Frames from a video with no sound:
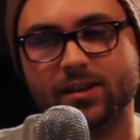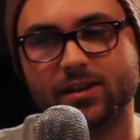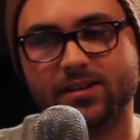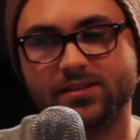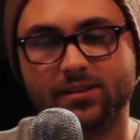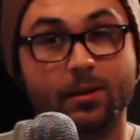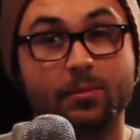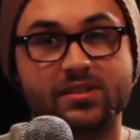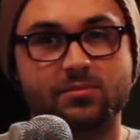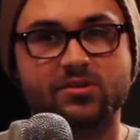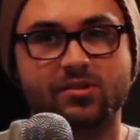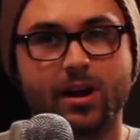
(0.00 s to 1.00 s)
is to let my
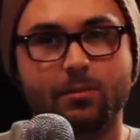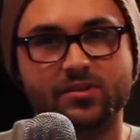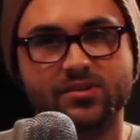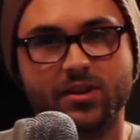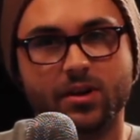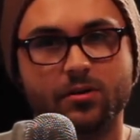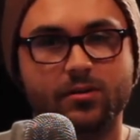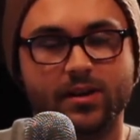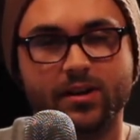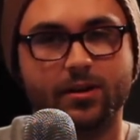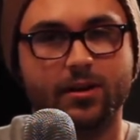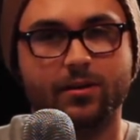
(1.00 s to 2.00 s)
subscribers know and